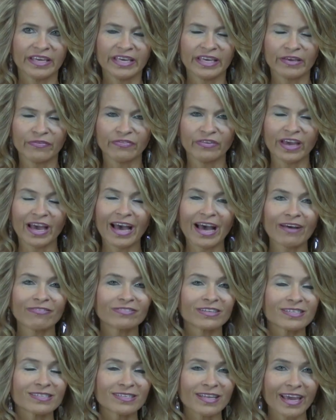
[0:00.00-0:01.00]
if you have
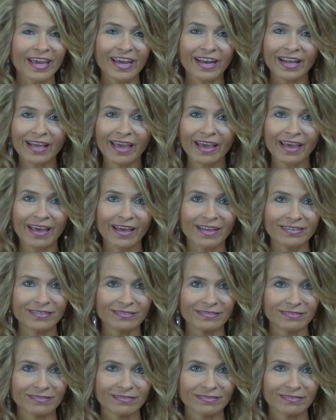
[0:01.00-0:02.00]
to say it
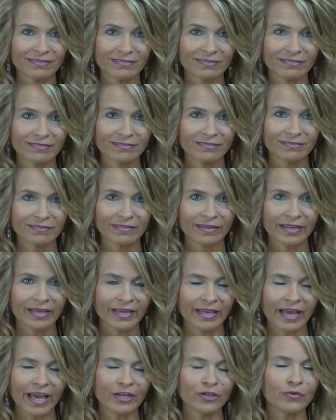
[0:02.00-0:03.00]
again,
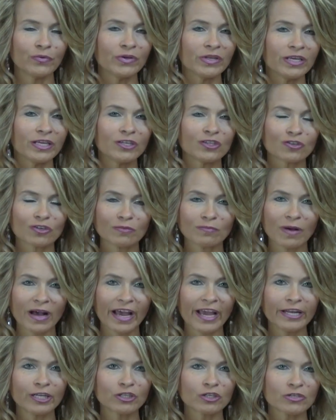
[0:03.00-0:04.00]
and you need to
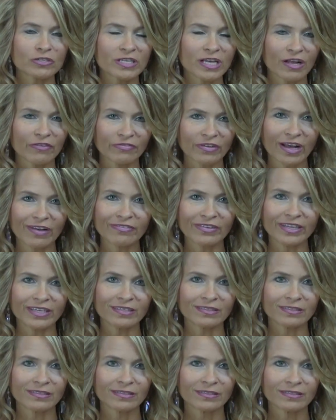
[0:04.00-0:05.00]
remind yourself of
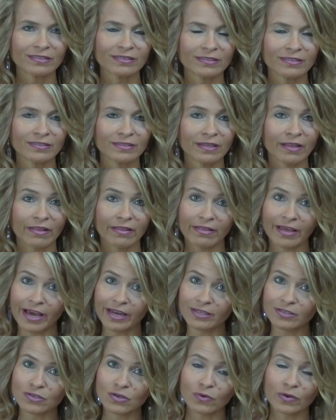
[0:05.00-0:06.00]
it,
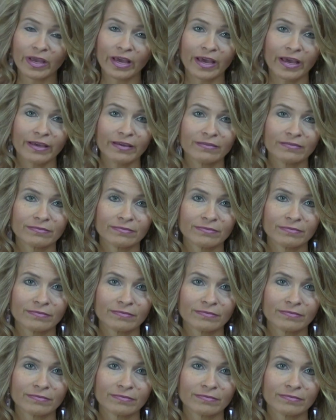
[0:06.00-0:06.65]
that is okay.